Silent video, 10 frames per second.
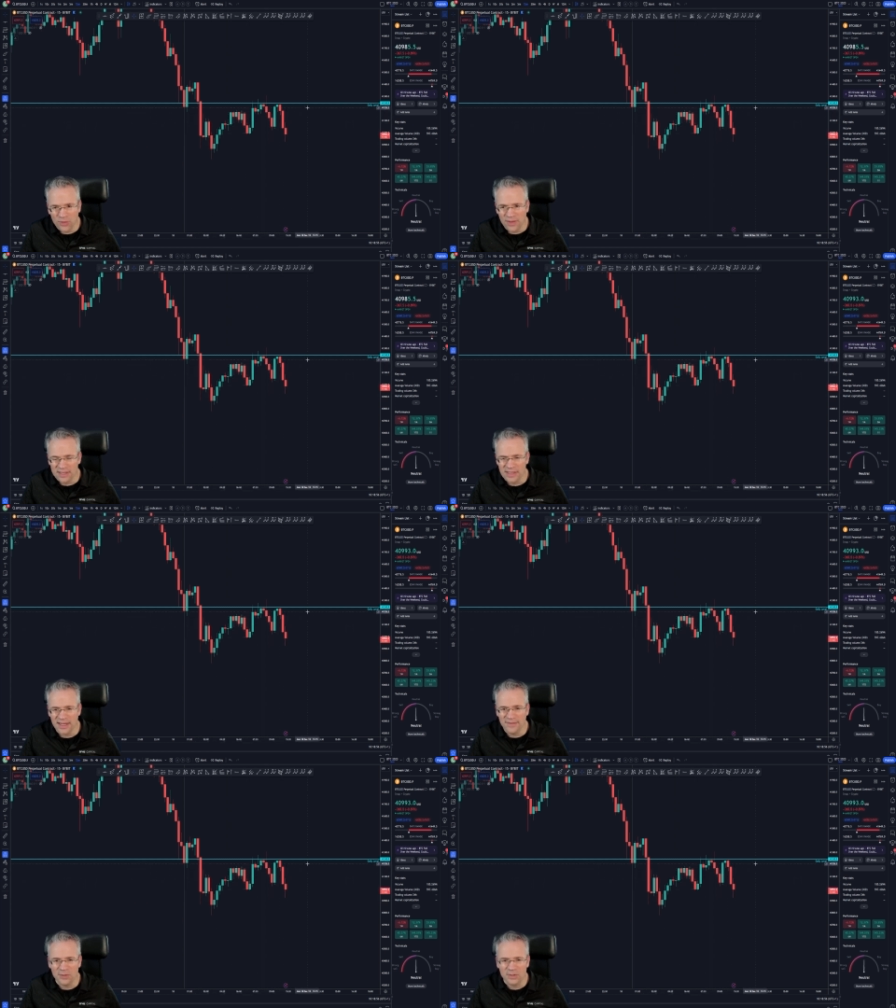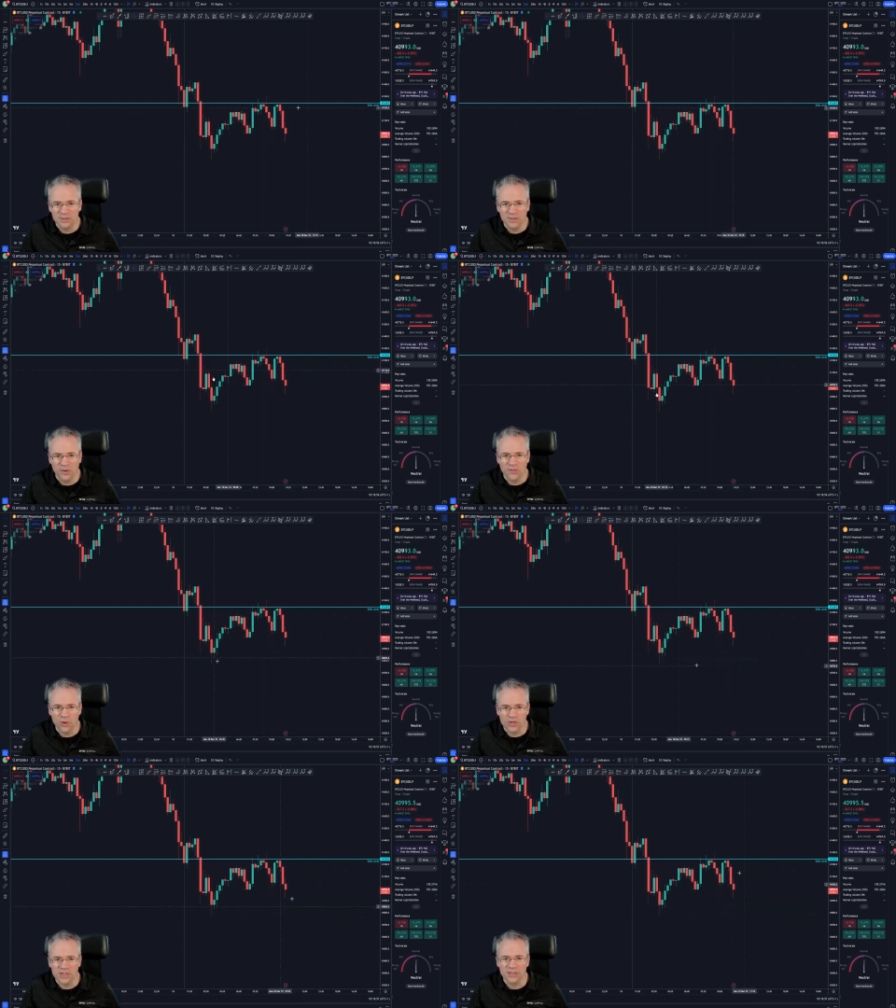this level. Of
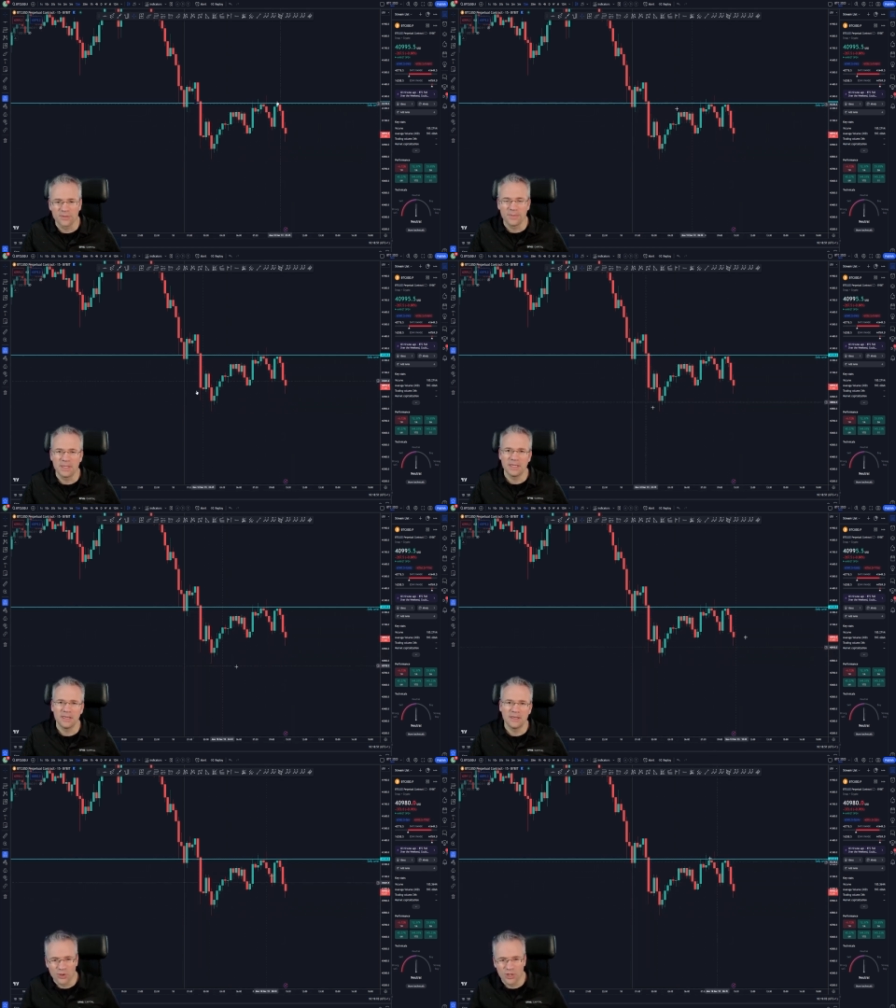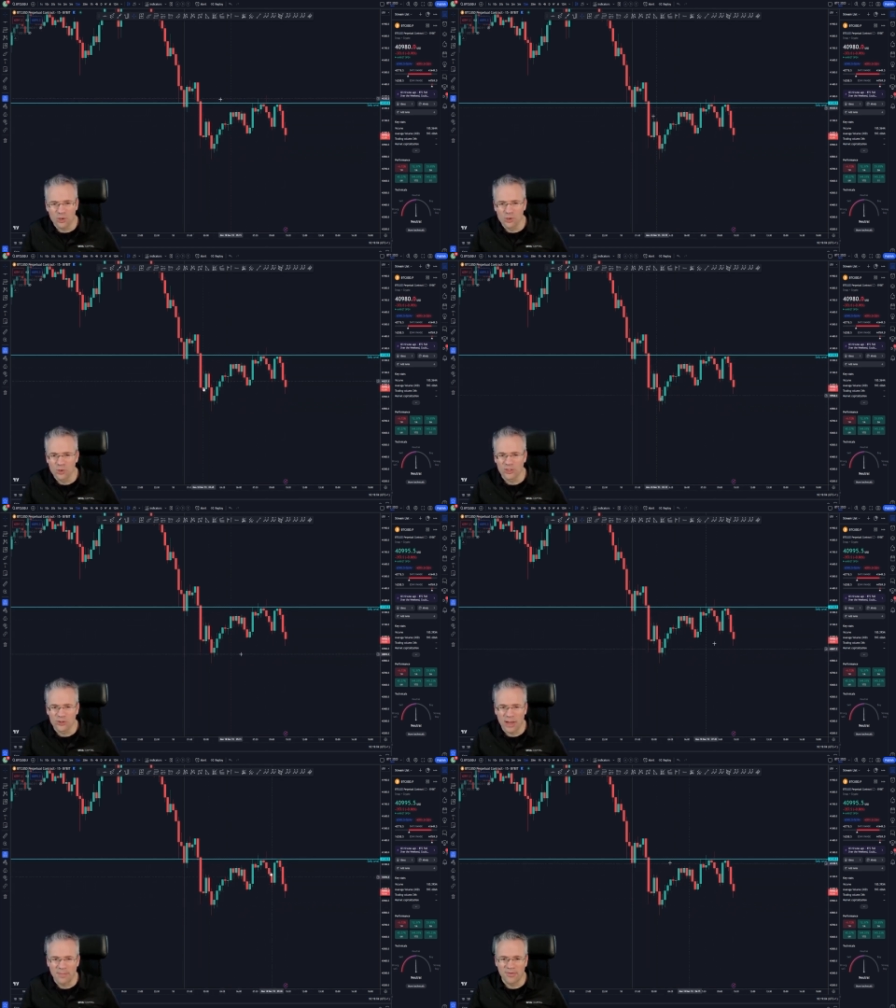course, it could be the usual
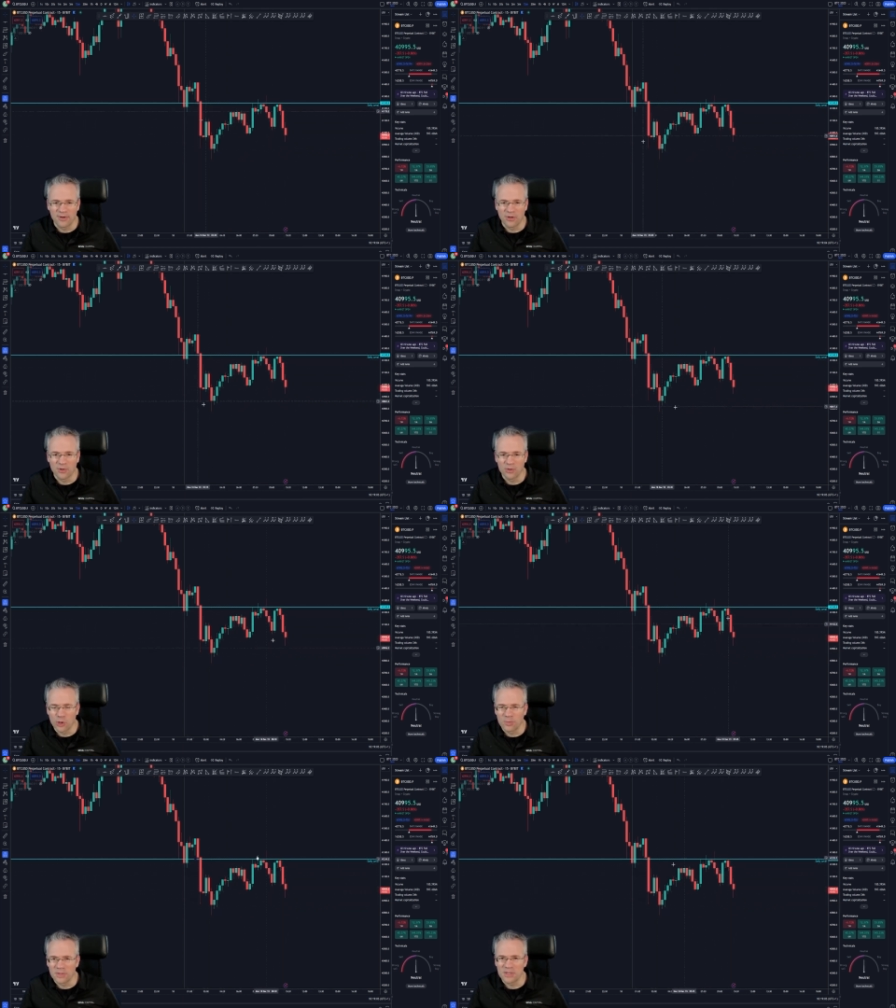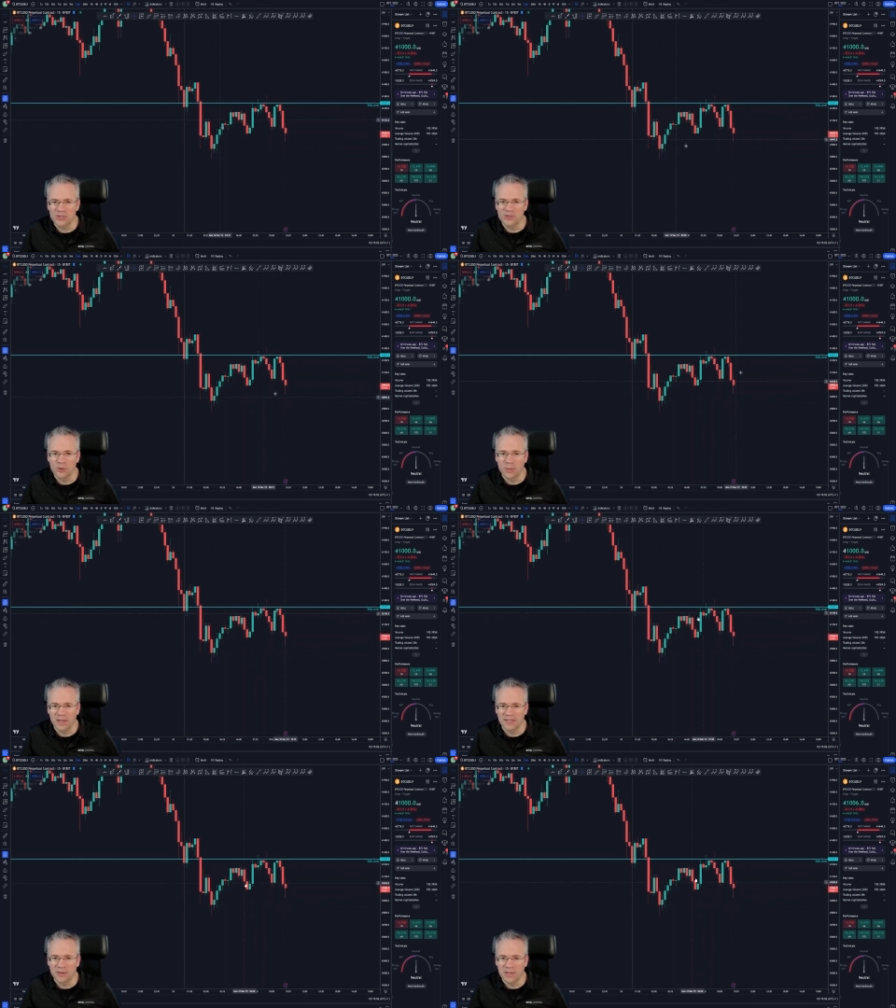trap of, you know, short positions
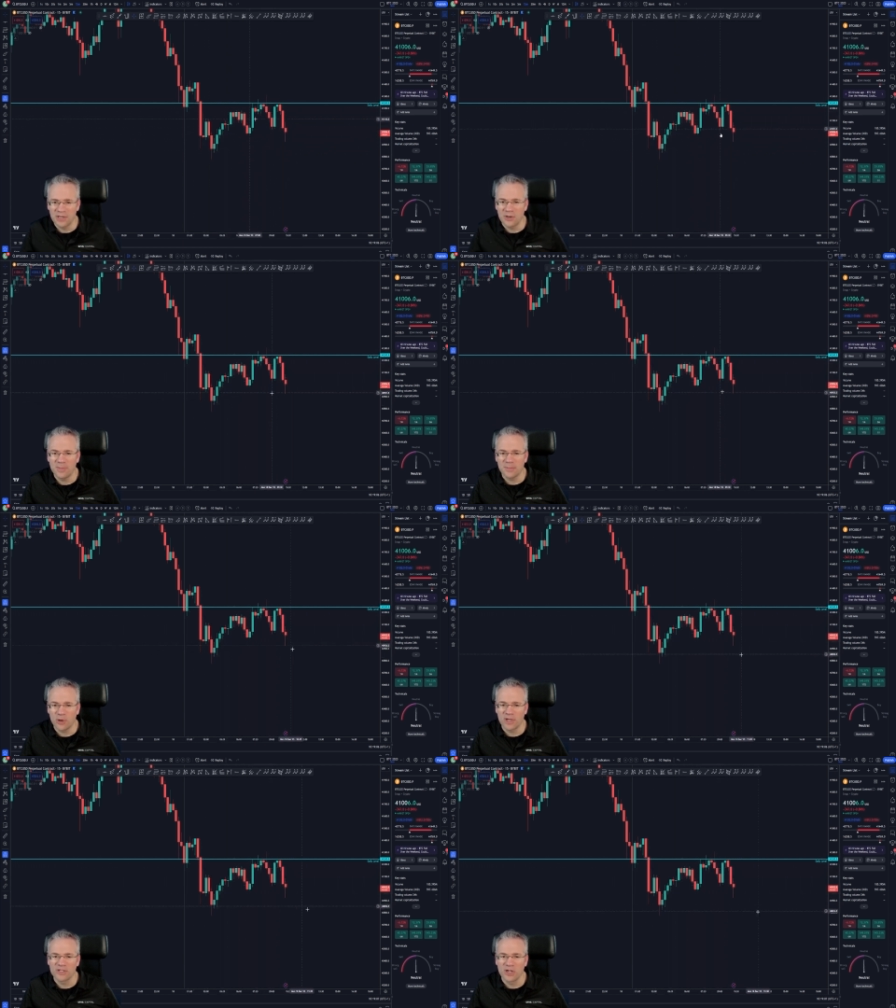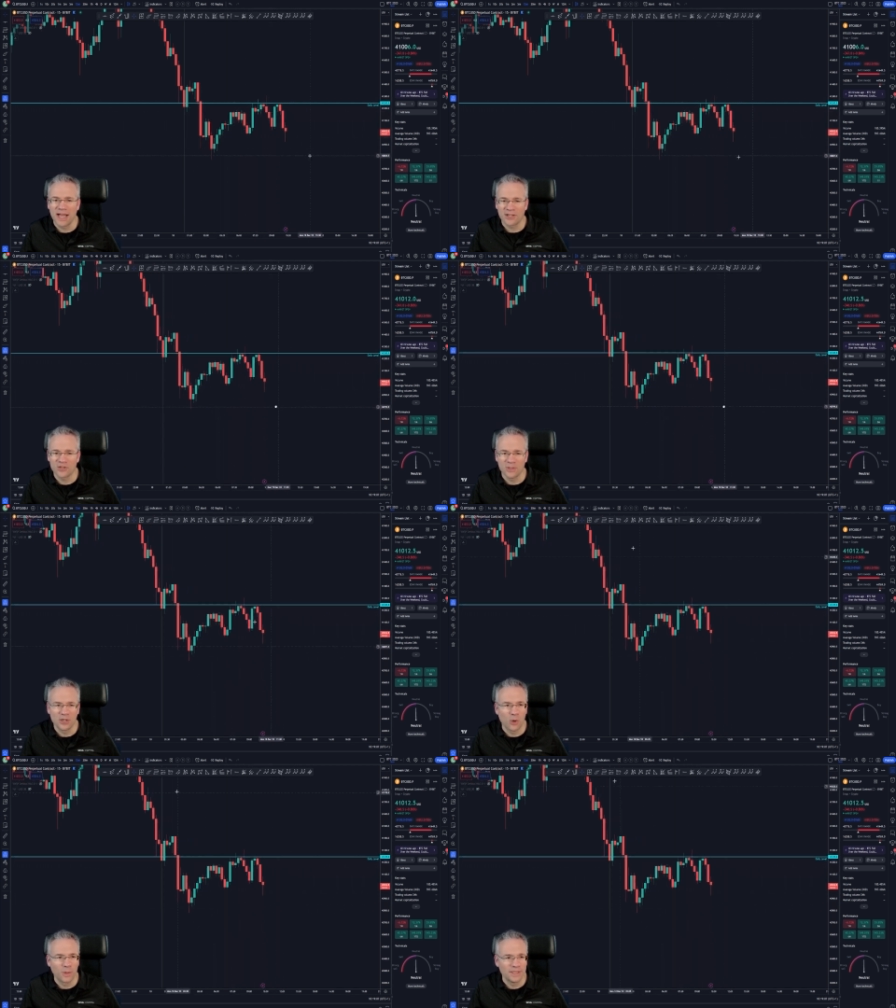opening down here, but price not actually
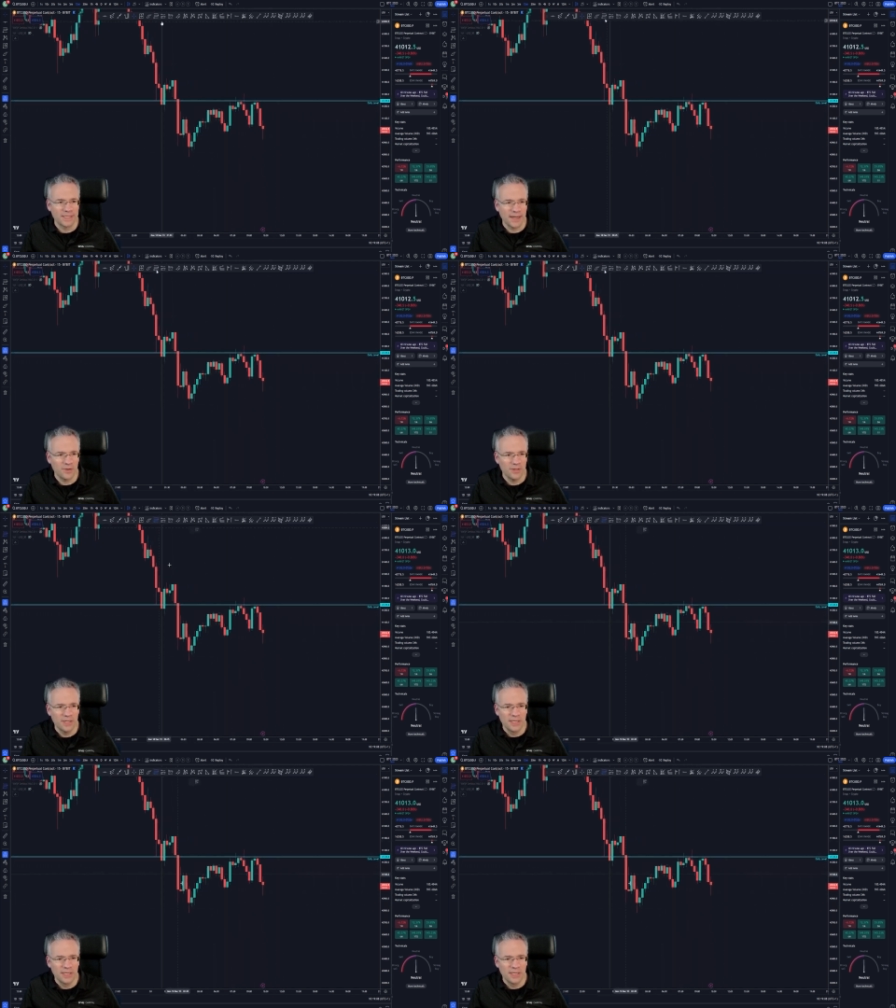going down.